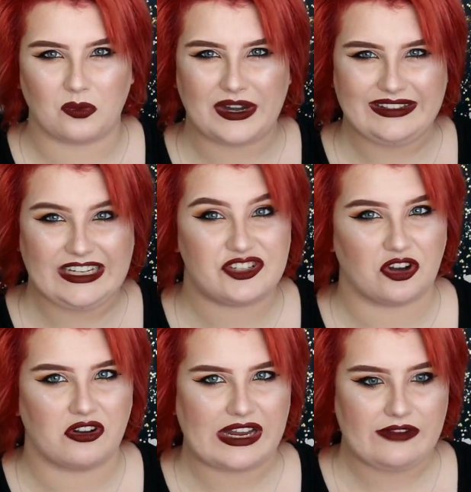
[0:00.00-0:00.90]
Really
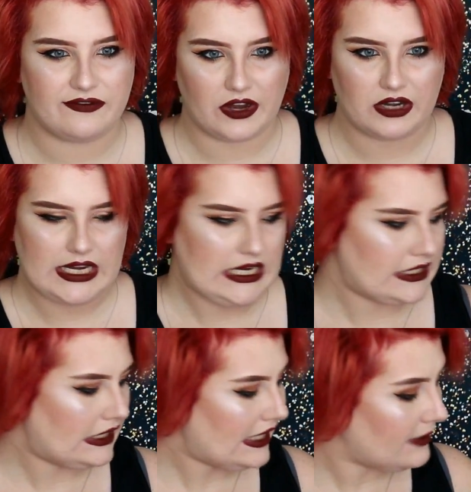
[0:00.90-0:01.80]
dirty very
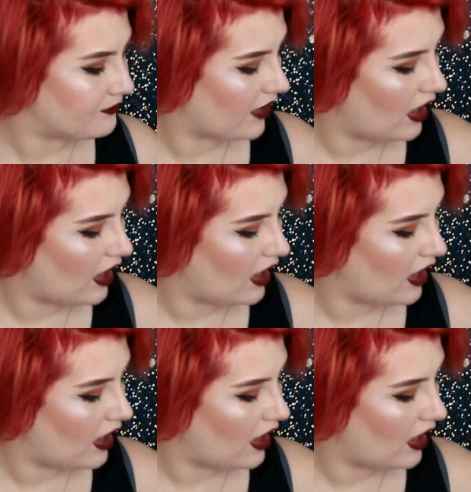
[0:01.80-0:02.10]
easily.